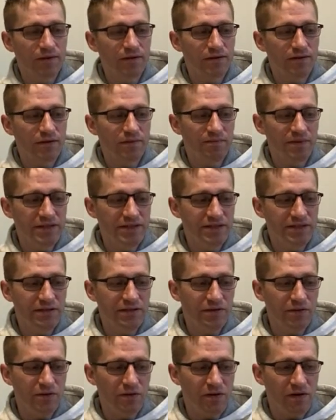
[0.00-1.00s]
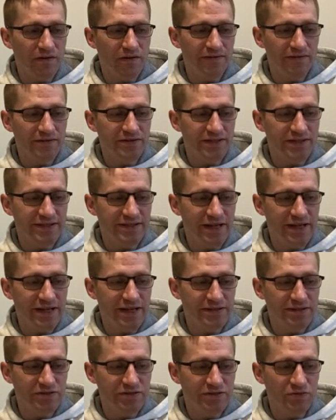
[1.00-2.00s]
the busier you are, it feels like time
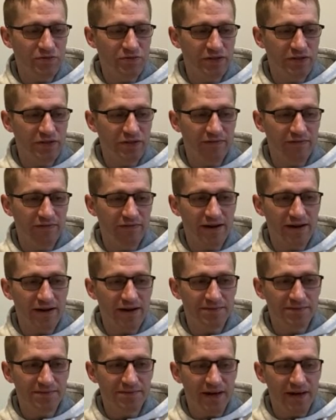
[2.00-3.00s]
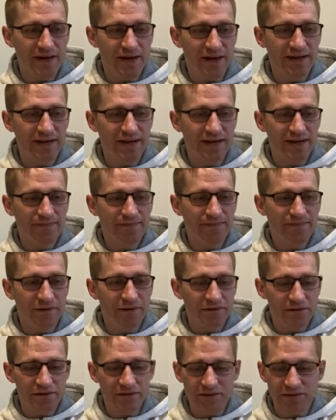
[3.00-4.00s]
just really flies by. And I
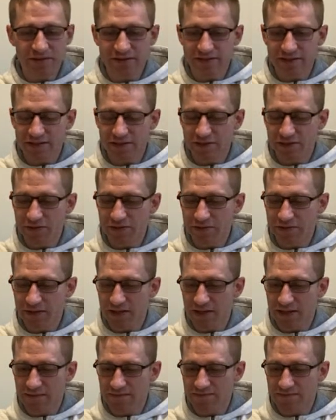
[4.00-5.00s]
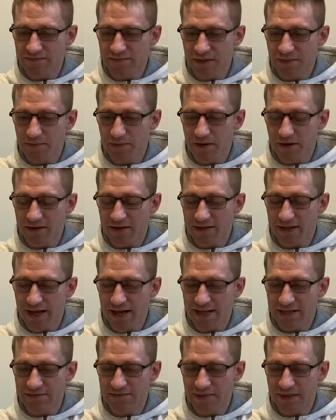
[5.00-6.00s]
was also listening to a
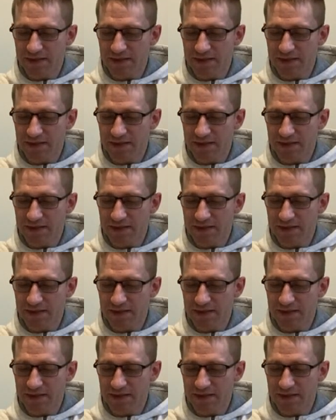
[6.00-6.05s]
podcast by